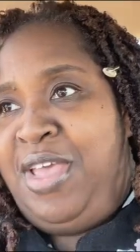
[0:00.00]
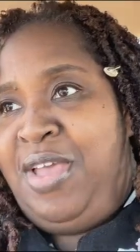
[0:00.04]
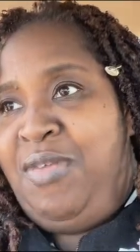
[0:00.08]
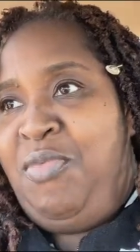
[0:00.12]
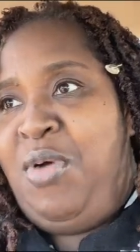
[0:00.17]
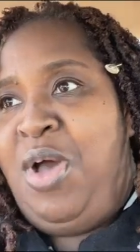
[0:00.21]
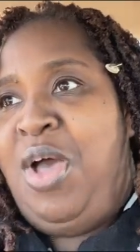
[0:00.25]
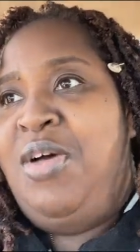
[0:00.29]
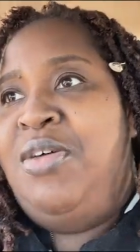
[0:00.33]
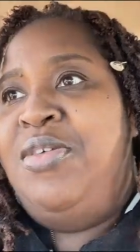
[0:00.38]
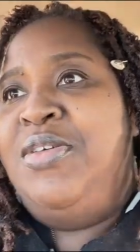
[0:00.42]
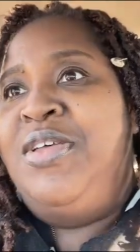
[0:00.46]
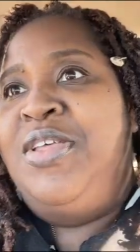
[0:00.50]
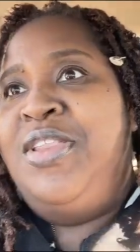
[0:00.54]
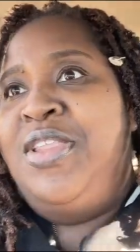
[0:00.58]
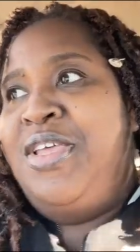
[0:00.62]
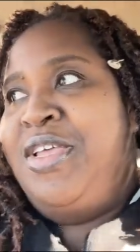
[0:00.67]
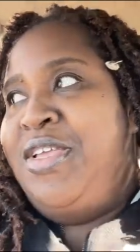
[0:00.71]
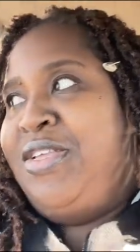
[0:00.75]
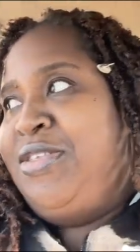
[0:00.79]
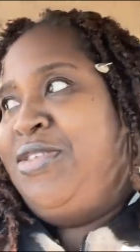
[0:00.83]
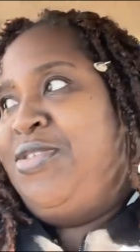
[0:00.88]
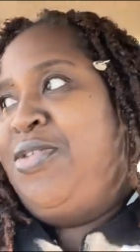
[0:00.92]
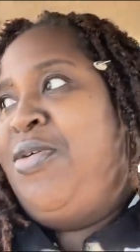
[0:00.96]
well, it
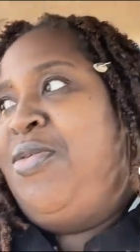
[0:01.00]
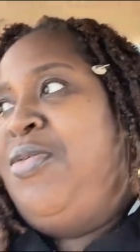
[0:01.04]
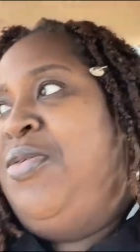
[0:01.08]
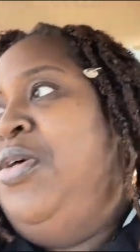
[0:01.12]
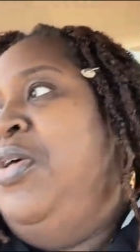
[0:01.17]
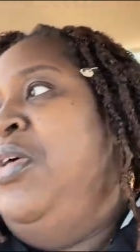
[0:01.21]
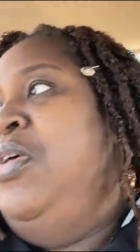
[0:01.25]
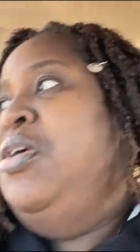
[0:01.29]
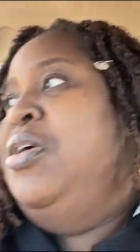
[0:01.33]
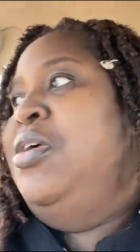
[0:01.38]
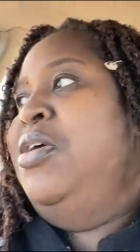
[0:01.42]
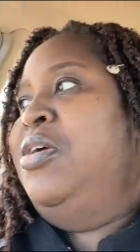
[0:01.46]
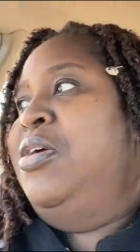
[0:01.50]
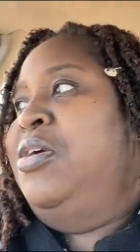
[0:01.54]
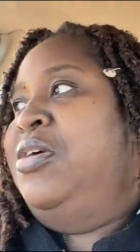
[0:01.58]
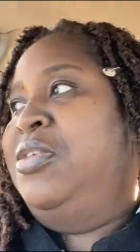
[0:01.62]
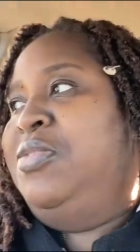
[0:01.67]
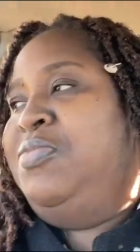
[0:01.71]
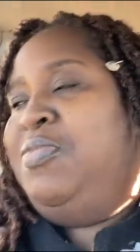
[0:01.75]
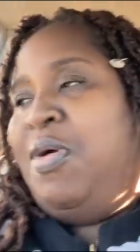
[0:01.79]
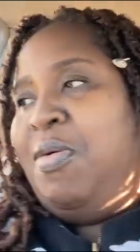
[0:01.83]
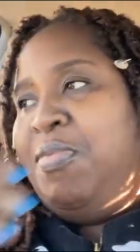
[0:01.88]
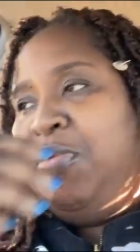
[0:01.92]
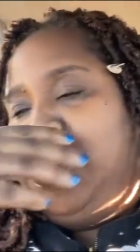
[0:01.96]
is going, because
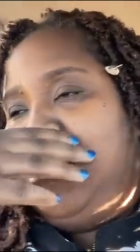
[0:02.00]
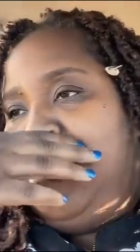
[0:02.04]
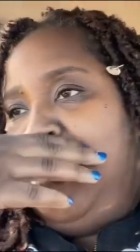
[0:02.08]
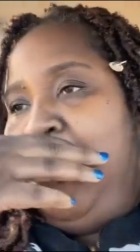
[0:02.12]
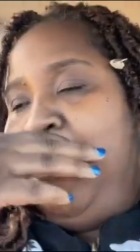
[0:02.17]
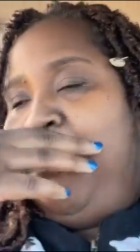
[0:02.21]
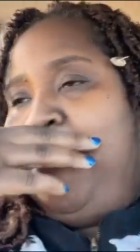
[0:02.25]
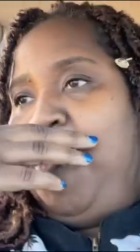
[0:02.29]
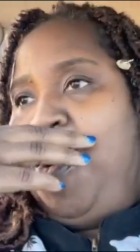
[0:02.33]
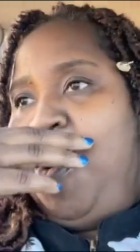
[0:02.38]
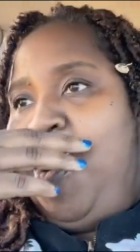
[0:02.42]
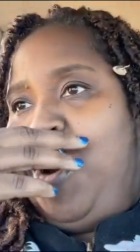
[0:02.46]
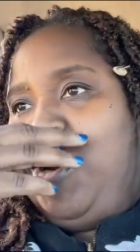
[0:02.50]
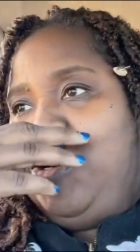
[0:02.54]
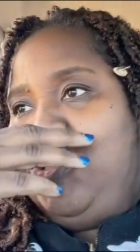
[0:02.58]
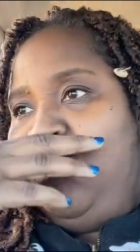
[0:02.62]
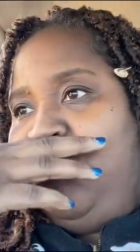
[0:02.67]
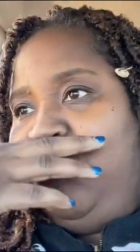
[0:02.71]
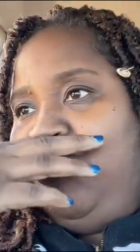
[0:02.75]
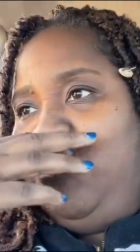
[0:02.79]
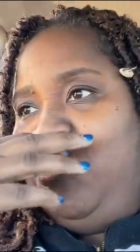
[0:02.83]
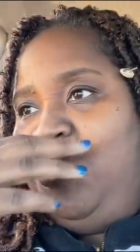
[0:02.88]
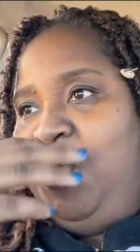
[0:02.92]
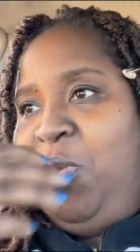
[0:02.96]
what was it, March
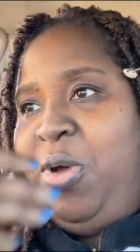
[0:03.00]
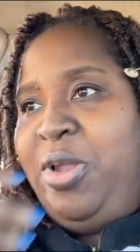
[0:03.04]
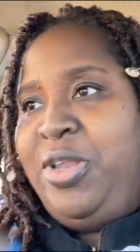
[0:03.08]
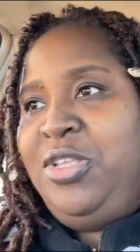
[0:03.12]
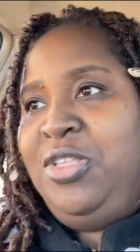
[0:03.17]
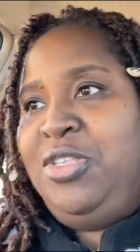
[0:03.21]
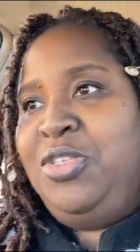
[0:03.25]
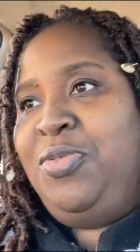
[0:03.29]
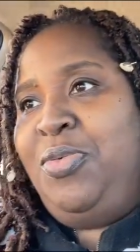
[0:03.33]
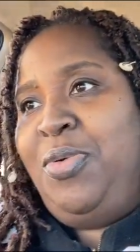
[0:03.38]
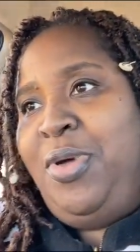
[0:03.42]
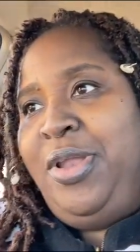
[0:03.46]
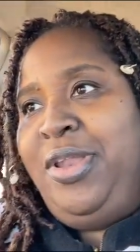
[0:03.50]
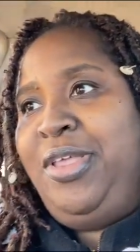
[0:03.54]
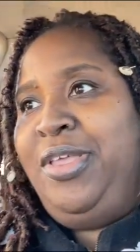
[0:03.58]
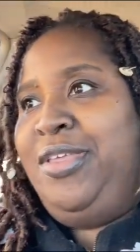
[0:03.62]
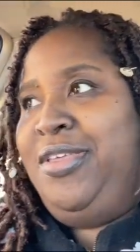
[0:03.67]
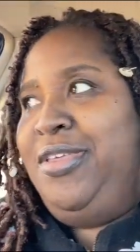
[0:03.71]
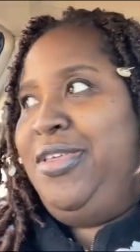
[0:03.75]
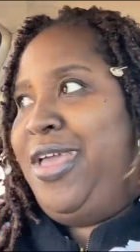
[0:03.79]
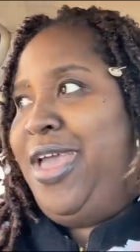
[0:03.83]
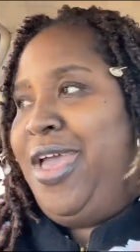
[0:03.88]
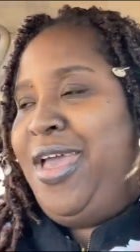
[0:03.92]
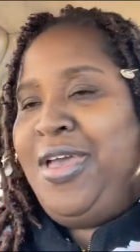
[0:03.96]
of 2020?
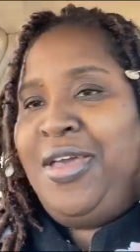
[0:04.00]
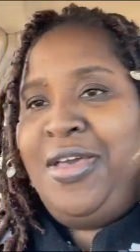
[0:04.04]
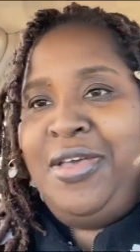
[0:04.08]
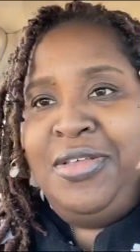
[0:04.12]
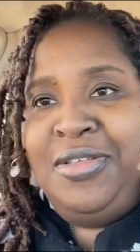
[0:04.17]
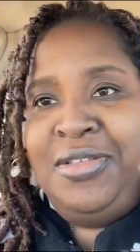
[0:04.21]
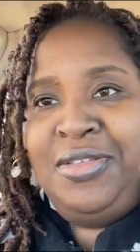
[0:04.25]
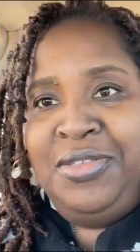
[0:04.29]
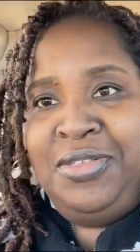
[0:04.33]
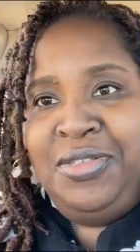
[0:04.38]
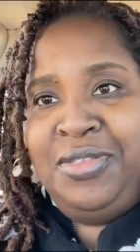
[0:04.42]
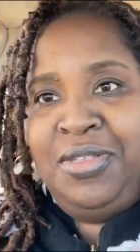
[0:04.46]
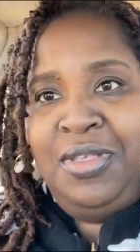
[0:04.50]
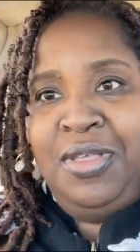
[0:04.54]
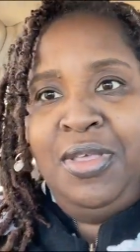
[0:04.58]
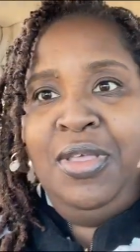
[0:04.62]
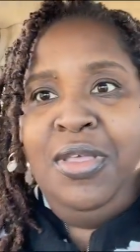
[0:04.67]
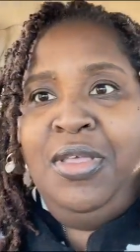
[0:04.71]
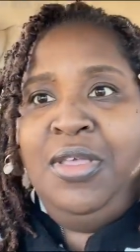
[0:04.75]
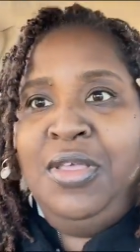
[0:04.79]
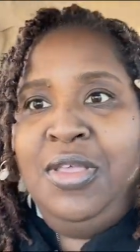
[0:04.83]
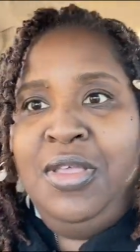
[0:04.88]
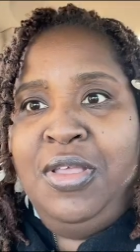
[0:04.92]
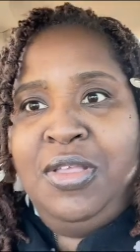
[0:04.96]
Yes.
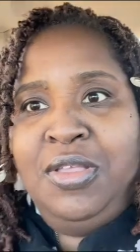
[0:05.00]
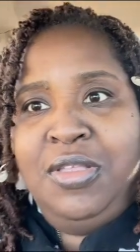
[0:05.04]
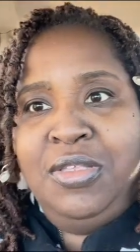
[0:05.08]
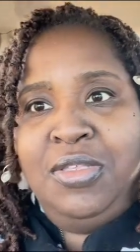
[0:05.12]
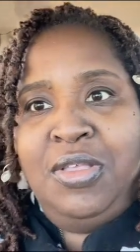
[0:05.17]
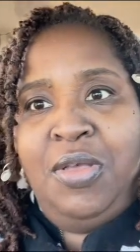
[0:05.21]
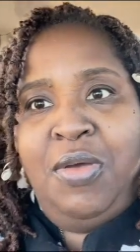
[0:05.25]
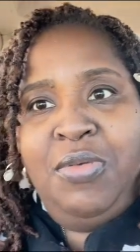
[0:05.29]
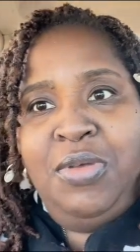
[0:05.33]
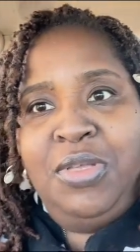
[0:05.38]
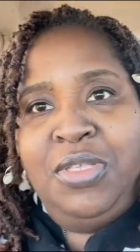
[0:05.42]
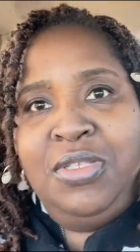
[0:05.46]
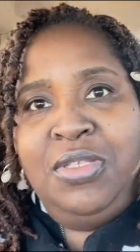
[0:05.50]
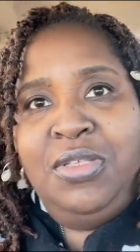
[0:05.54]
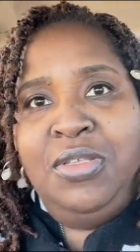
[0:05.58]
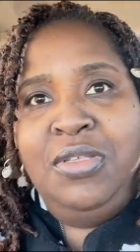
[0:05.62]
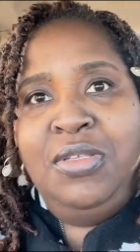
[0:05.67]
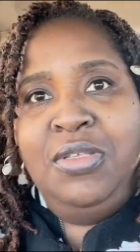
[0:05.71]
So it's,